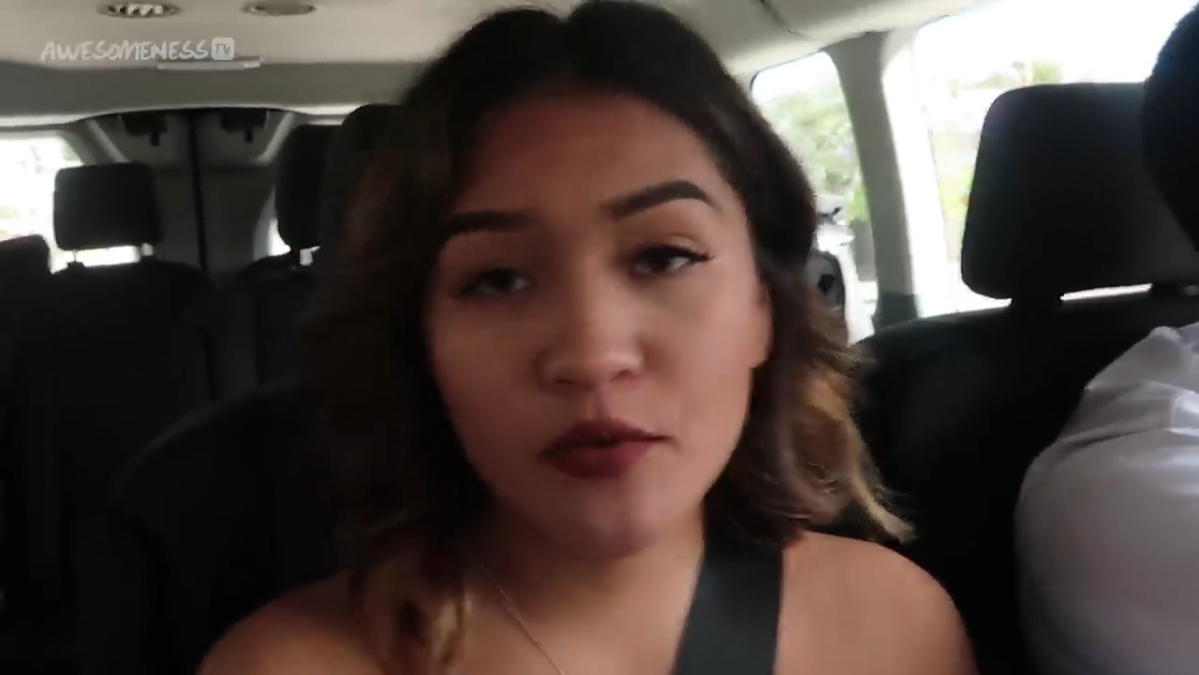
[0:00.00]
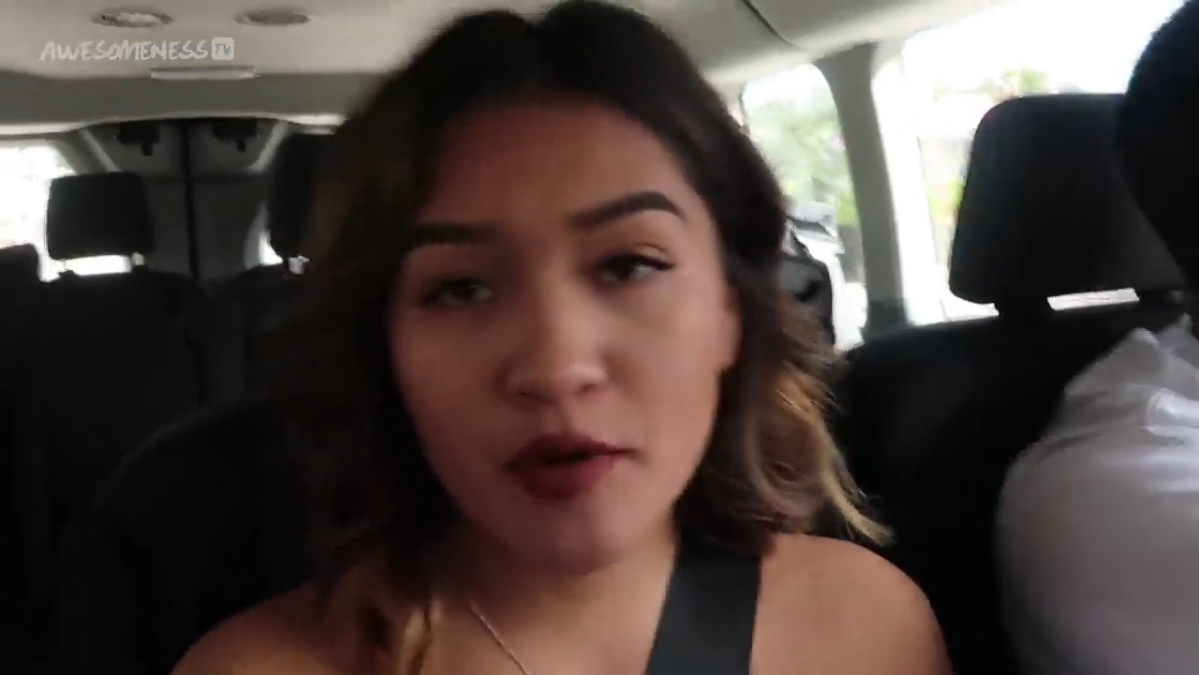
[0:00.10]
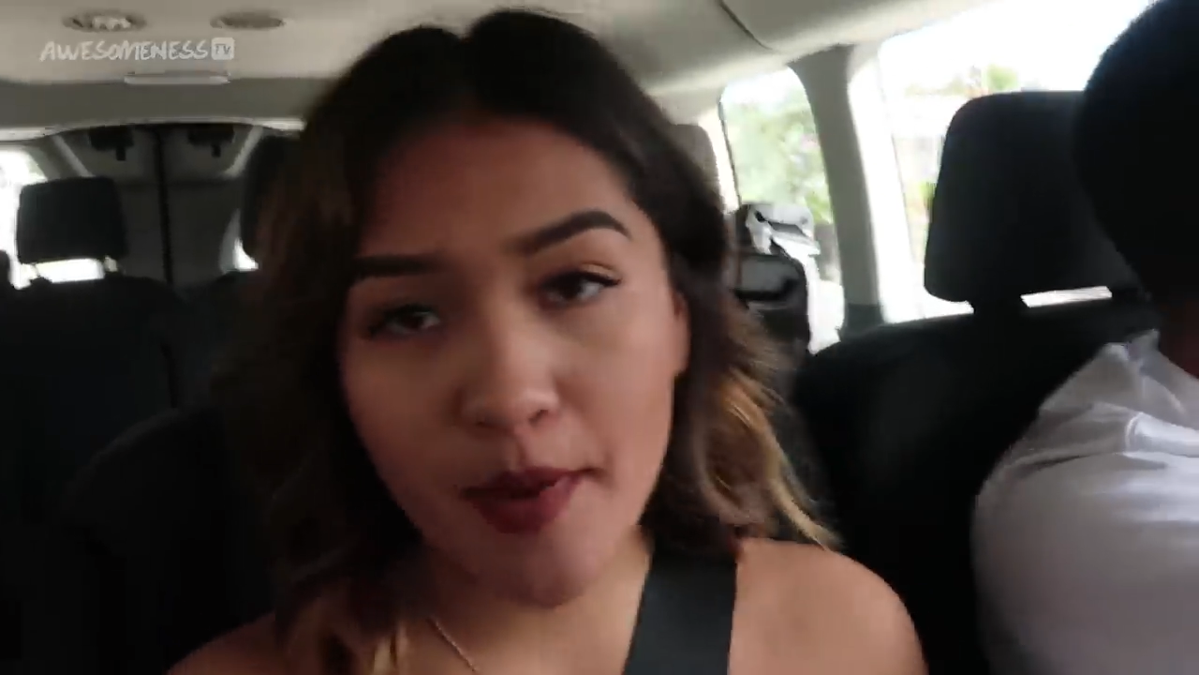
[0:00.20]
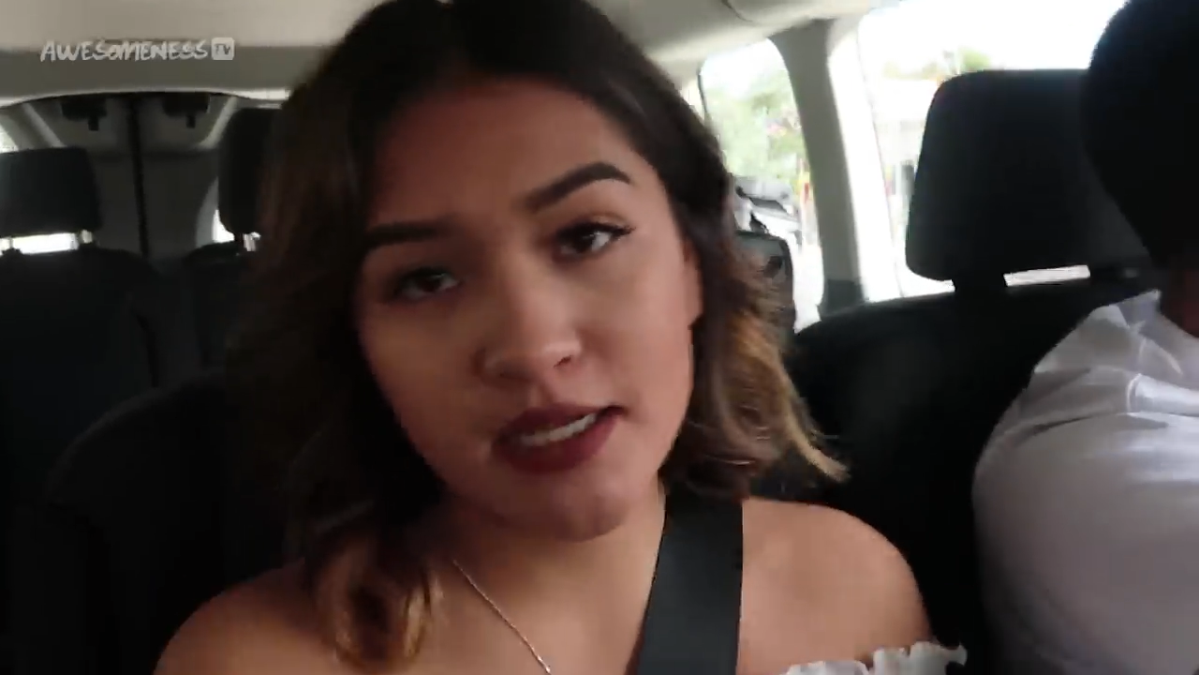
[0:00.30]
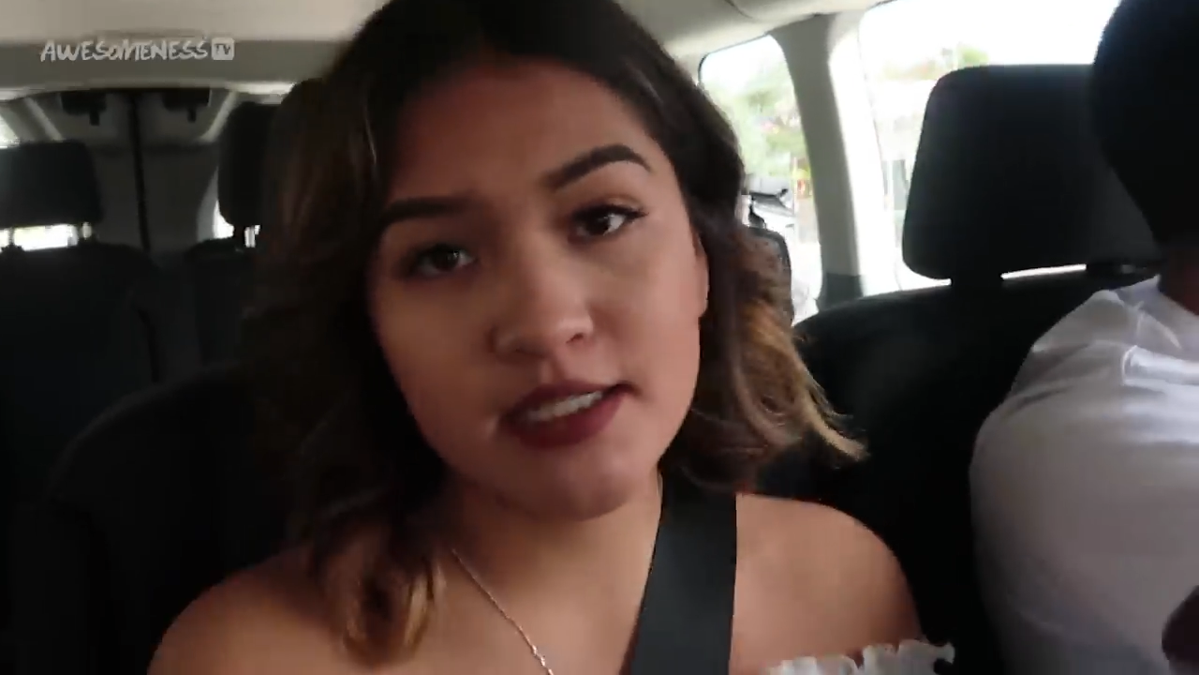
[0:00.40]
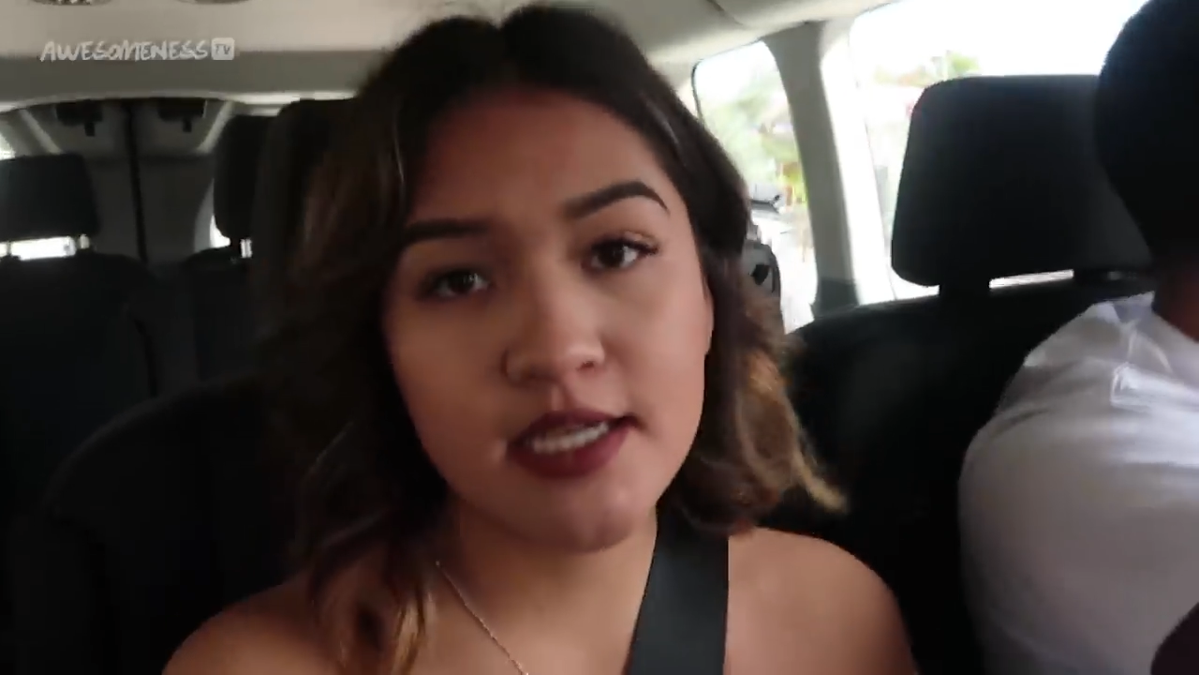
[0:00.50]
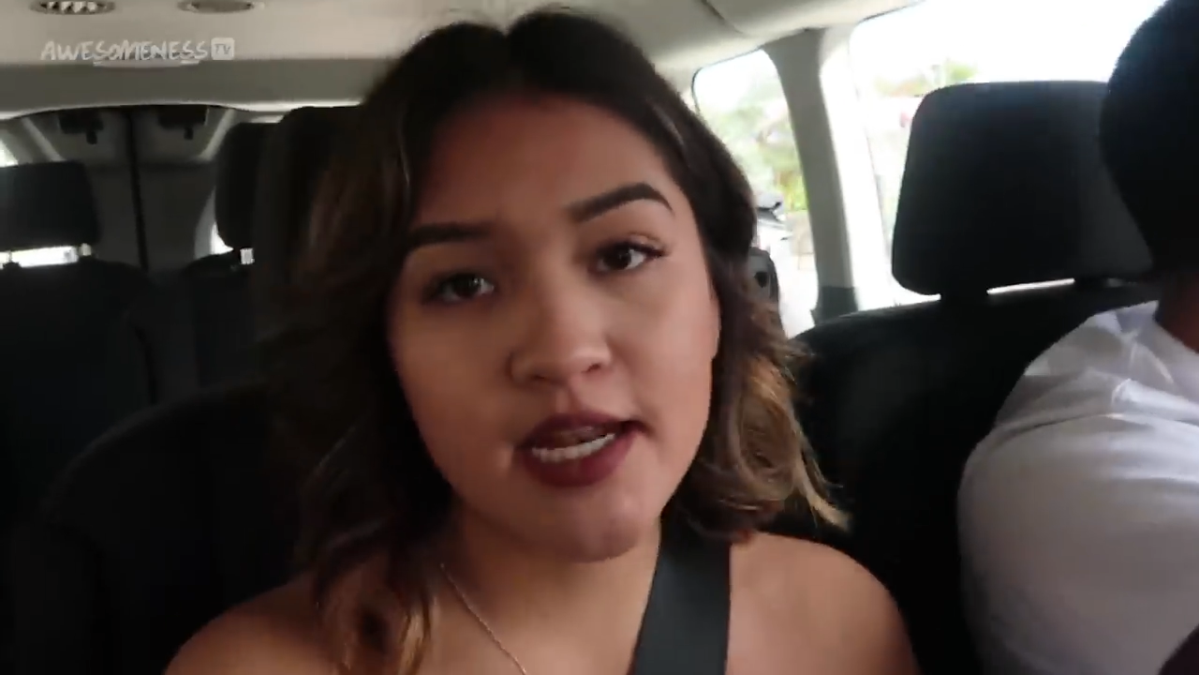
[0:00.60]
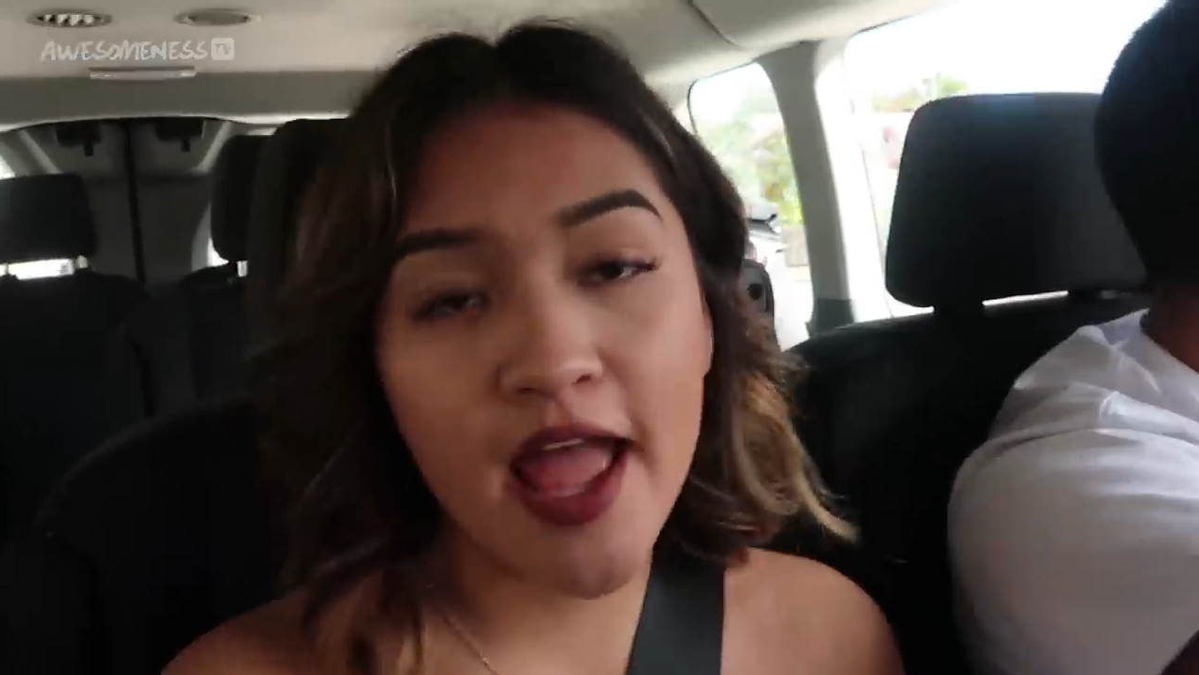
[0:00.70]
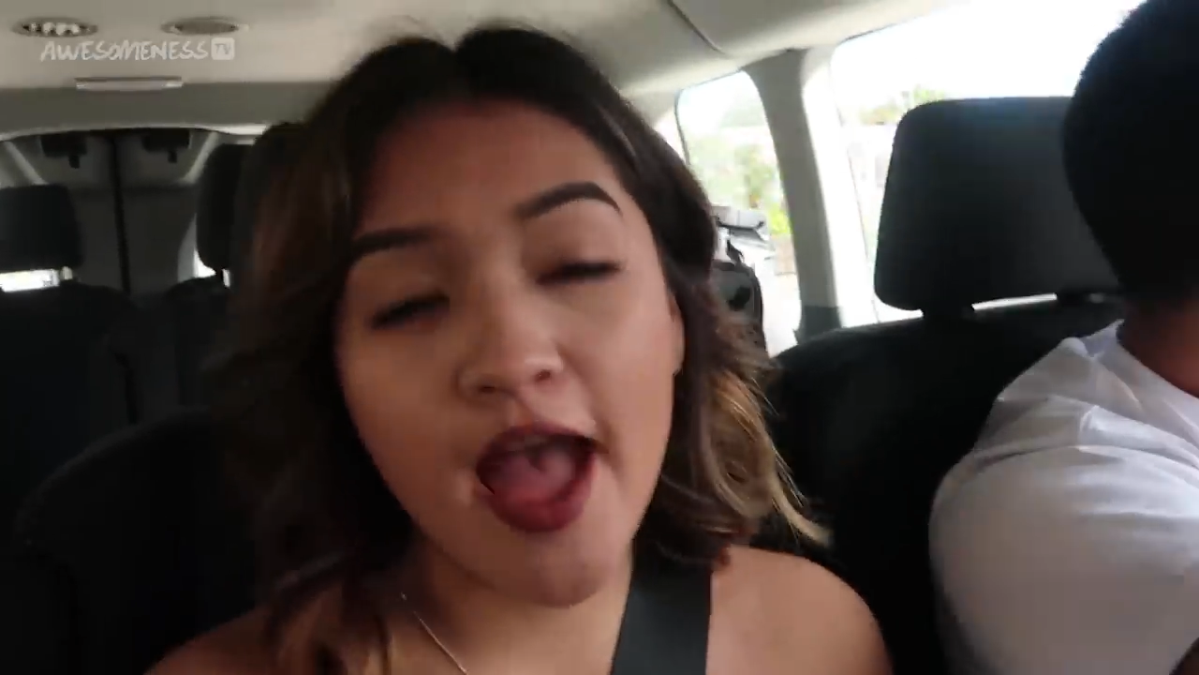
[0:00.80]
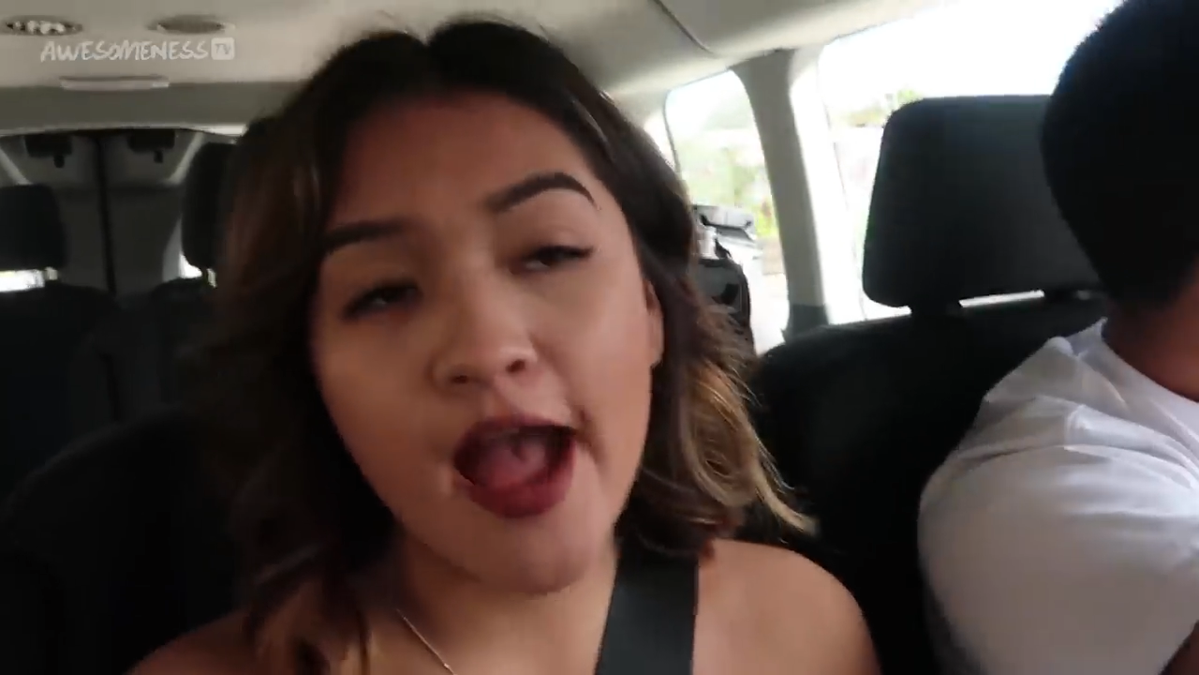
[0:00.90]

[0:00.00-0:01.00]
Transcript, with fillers: to be reminded